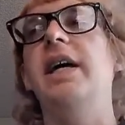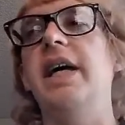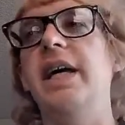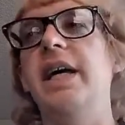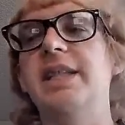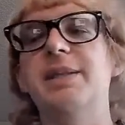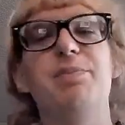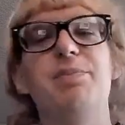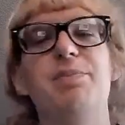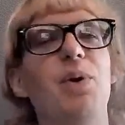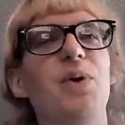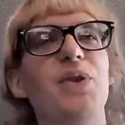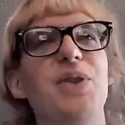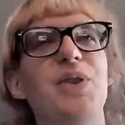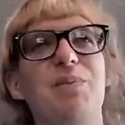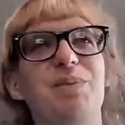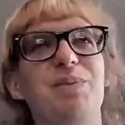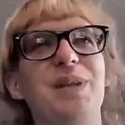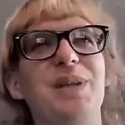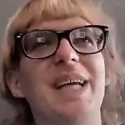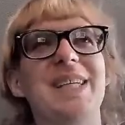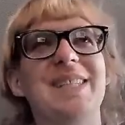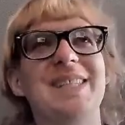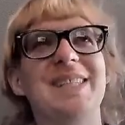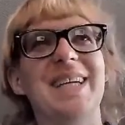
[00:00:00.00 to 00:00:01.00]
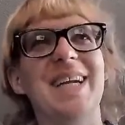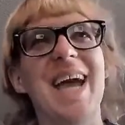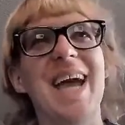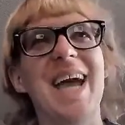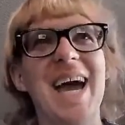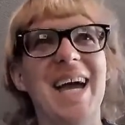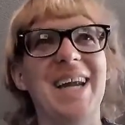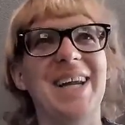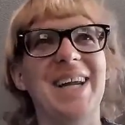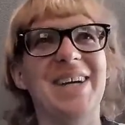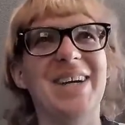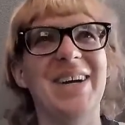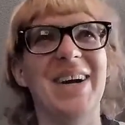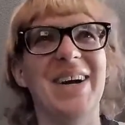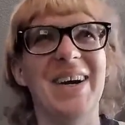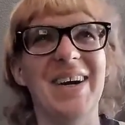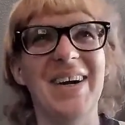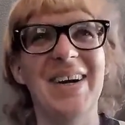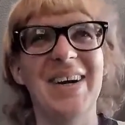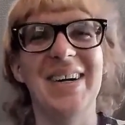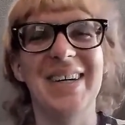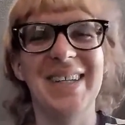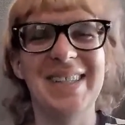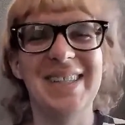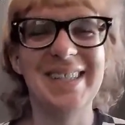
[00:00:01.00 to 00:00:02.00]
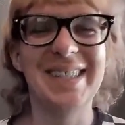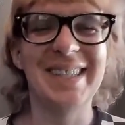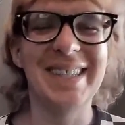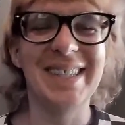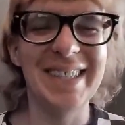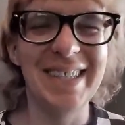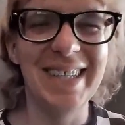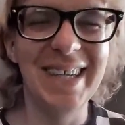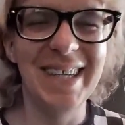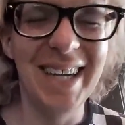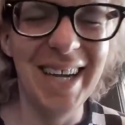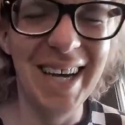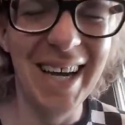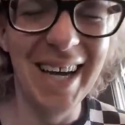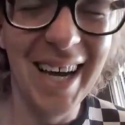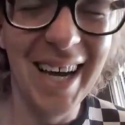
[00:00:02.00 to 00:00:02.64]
It's both a blessing and a curse,